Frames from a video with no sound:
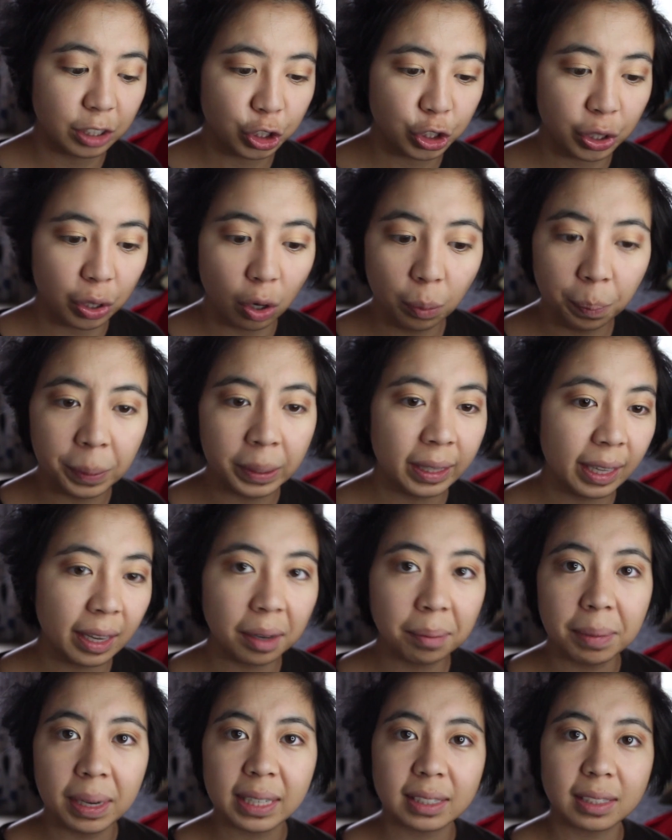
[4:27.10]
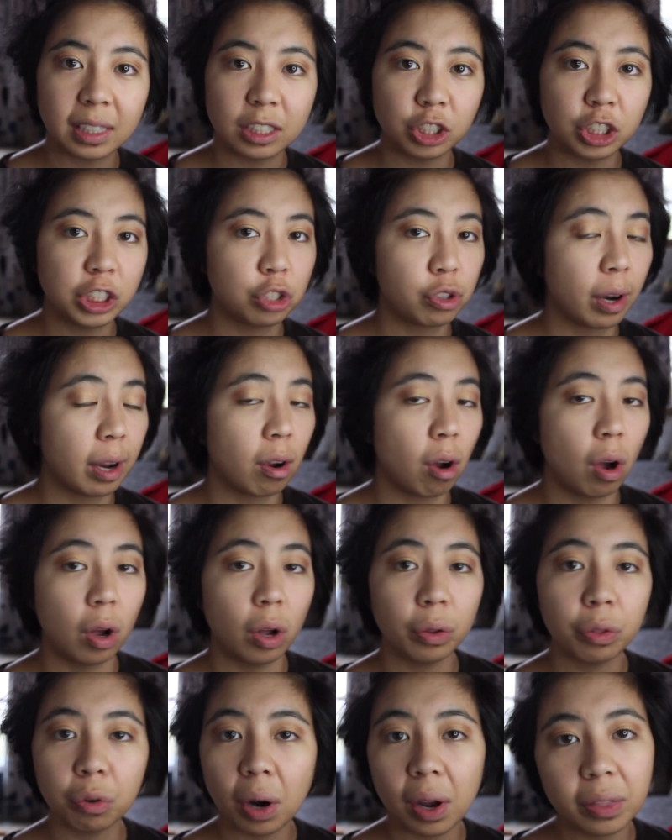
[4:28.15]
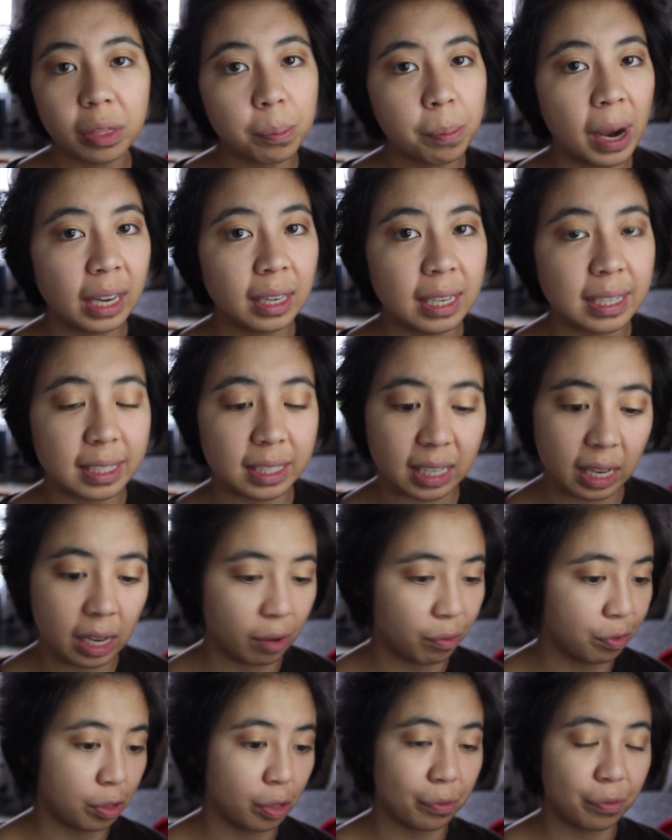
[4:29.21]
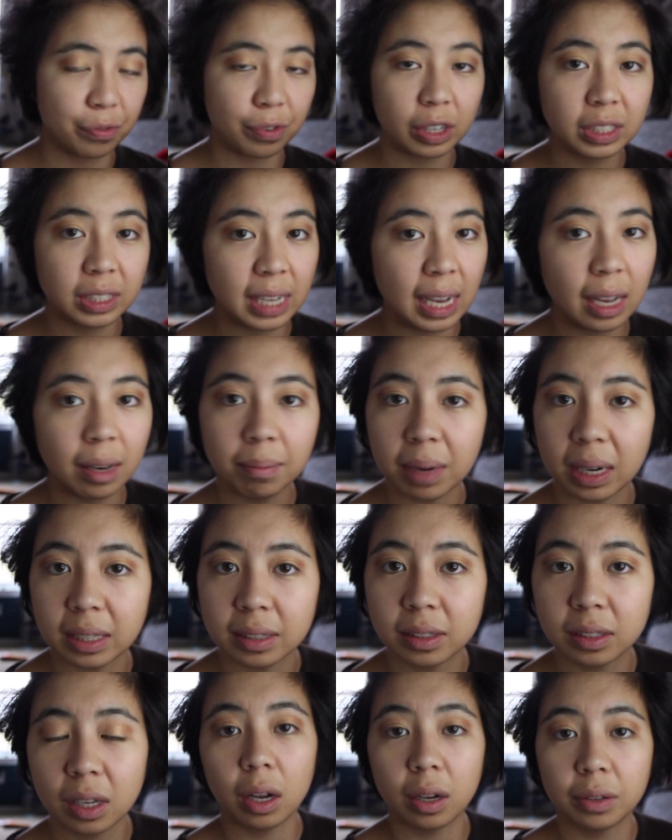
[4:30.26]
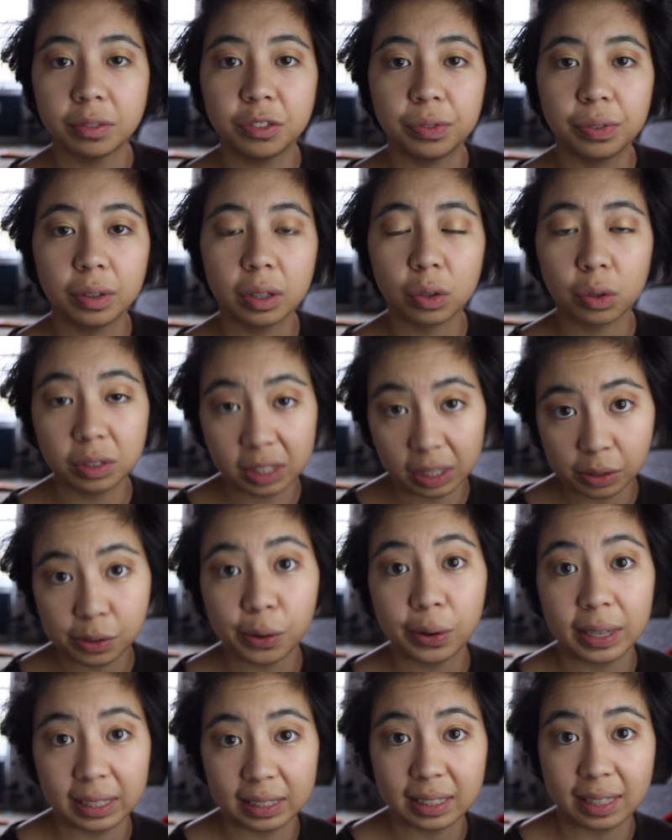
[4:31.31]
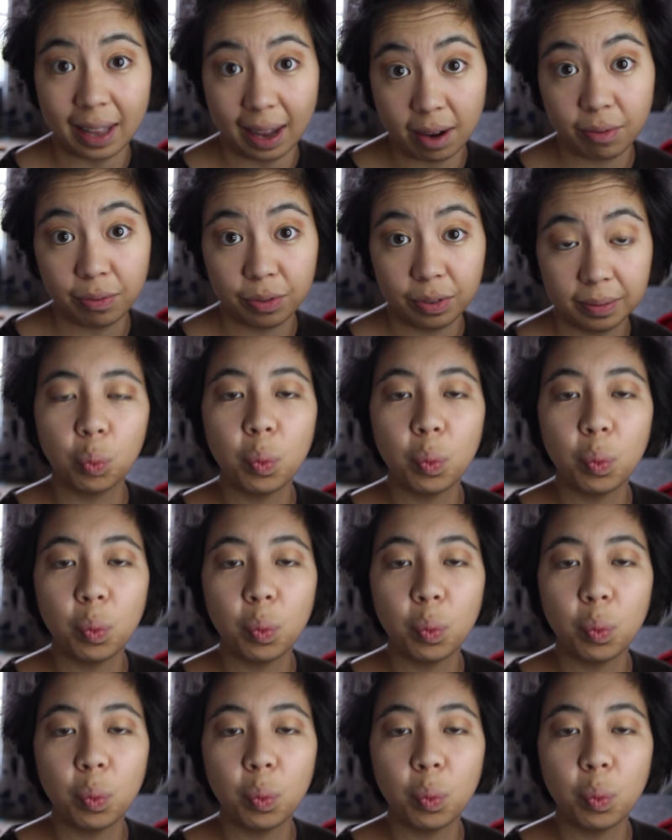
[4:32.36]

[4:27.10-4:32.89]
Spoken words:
And she openly admits that she drank all throughout the pregnancy and for the first 8 months of CYNTOIA's life.